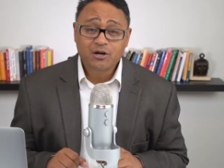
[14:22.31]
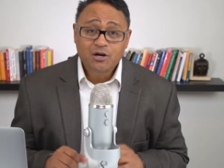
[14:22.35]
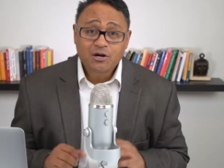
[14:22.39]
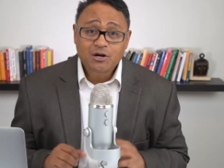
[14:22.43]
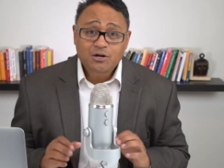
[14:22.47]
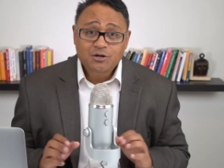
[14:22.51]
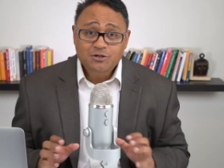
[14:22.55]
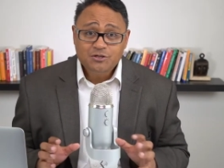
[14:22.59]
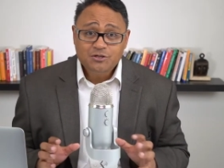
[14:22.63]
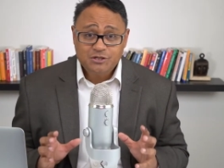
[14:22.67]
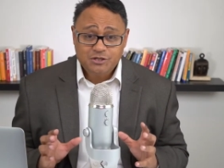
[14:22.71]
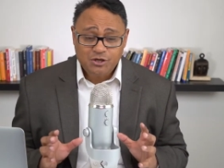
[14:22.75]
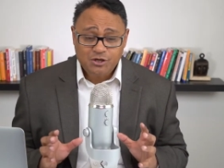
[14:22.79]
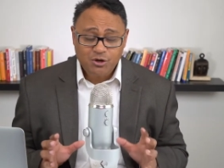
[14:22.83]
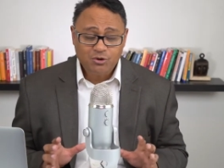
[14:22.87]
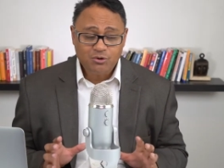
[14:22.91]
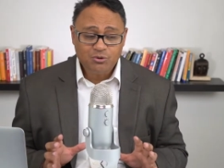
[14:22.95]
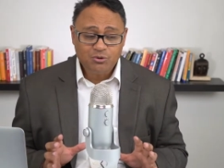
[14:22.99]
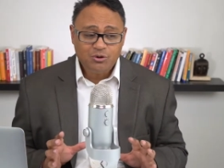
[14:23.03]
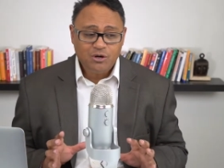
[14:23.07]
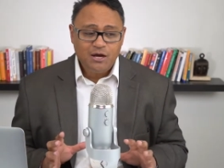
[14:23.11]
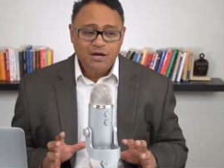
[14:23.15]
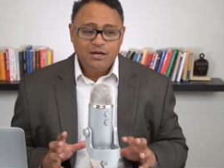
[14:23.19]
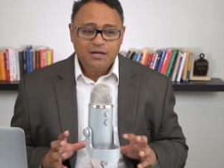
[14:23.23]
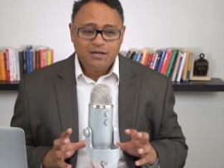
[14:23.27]
So
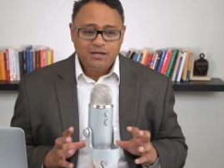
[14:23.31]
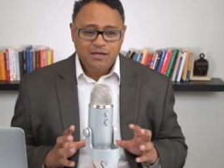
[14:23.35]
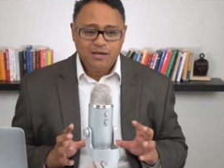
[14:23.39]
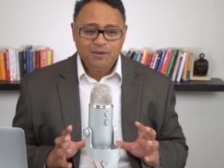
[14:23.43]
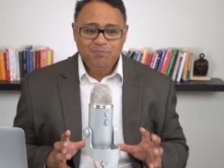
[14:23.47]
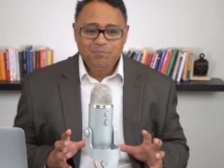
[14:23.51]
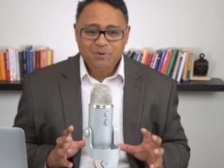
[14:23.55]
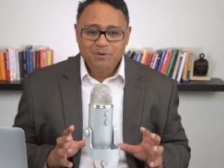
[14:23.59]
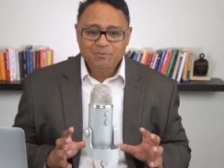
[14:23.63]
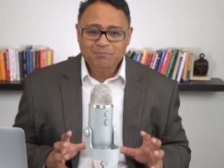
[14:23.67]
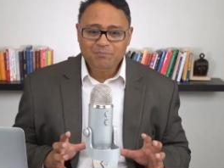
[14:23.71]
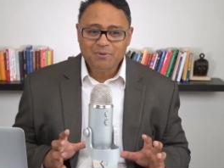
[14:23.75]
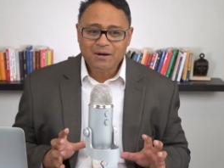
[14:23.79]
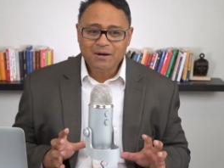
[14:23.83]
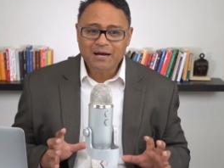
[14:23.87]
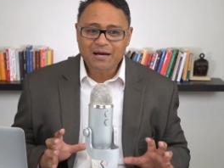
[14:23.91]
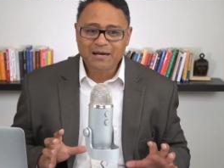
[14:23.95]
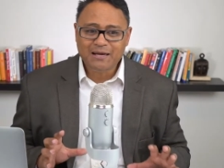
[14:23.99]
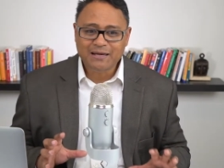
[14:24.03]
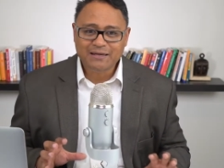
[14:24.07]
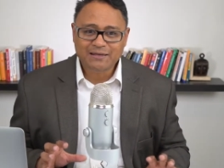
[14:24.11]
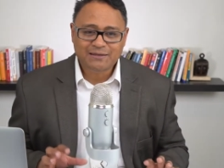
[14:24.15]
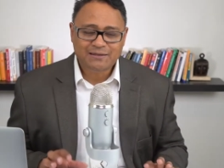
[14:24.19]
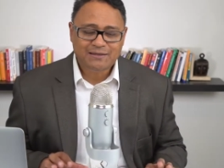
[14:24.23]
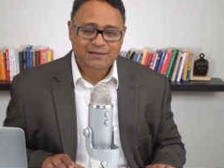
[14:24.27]
keep in
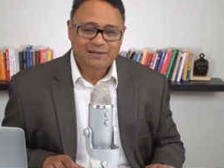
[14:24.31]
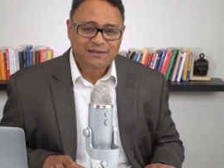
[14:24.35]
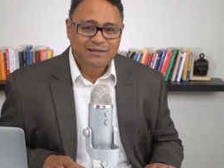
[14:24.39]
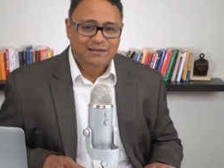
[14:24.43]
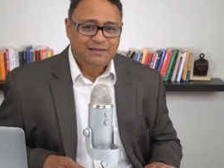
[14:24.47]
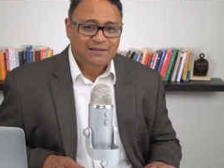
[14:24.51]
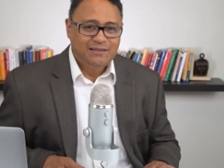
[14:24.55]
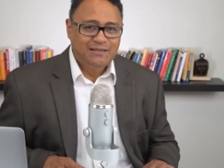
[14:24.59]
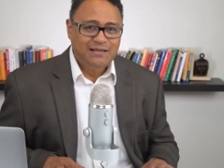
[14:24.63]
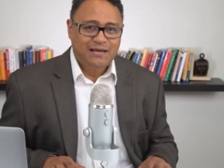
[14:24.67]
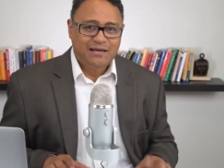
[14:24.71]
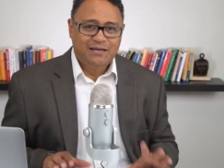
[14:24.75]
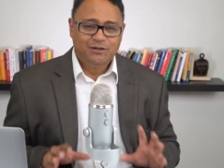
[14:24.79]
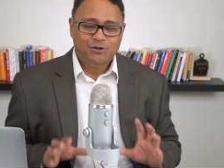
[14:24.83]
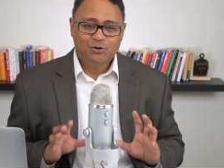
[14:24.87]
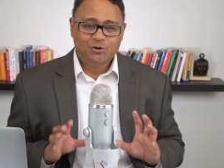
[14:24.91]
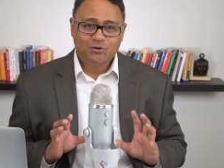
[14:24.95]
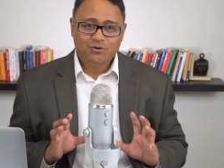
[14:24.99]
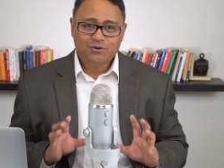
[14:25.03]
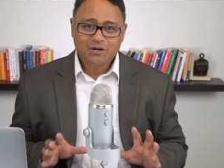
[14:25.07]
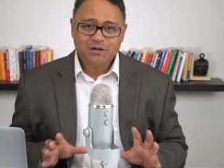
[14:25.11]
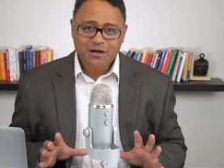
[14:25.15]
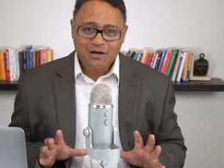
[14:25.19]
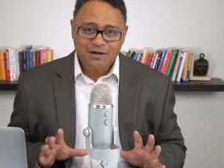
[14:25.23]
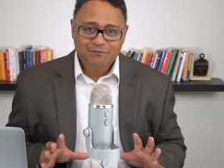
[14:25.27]
mind that your
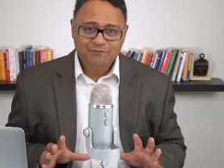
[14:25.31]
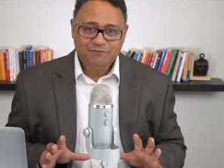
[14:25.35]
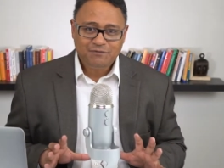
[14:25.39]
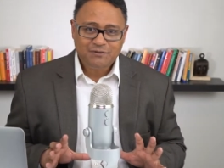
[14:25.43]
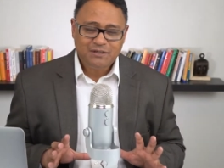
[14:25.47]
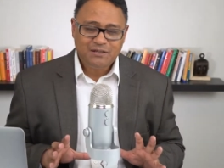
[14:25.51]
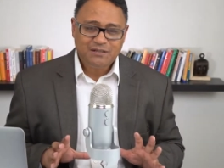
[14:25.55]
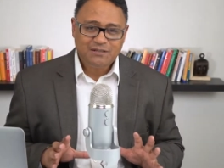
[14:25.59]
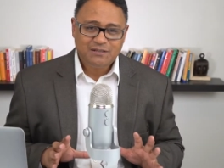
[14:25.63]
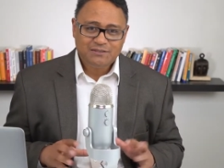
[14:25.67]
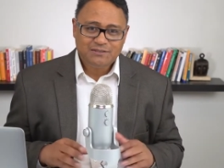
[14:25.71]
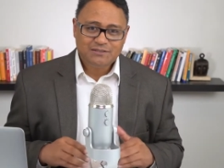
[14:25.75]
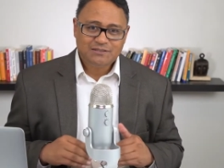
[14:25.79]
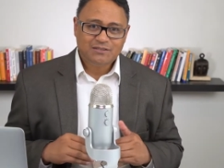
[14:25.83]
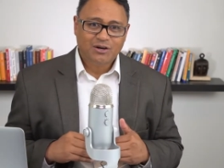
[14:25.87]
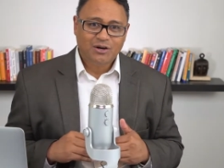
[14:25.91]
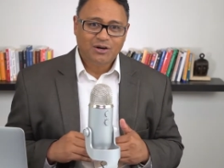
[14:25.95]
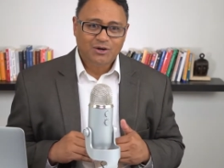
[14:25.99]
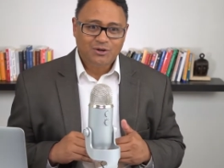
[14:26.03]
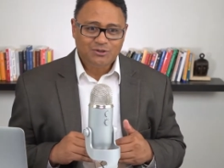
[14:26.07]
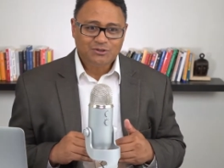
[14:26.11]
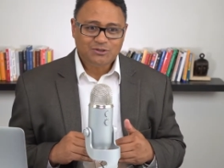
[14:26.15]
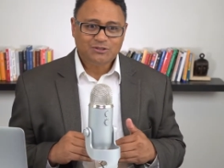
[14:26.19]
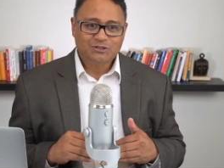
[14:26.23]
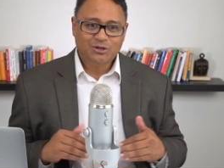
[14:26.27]
confidence
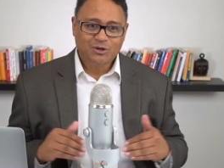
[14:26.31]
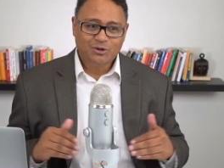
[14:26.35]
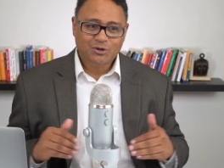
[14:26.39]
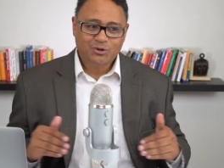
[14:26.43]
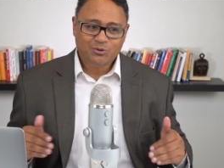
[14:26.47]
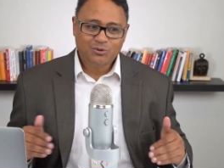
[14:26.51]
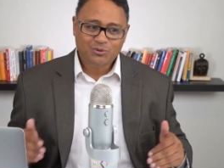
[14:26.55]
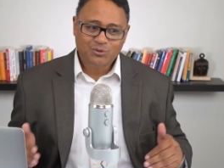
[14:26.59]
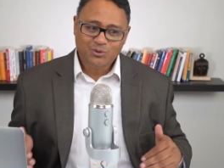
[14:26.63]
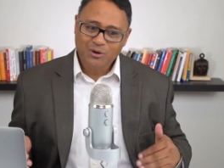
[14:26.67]
also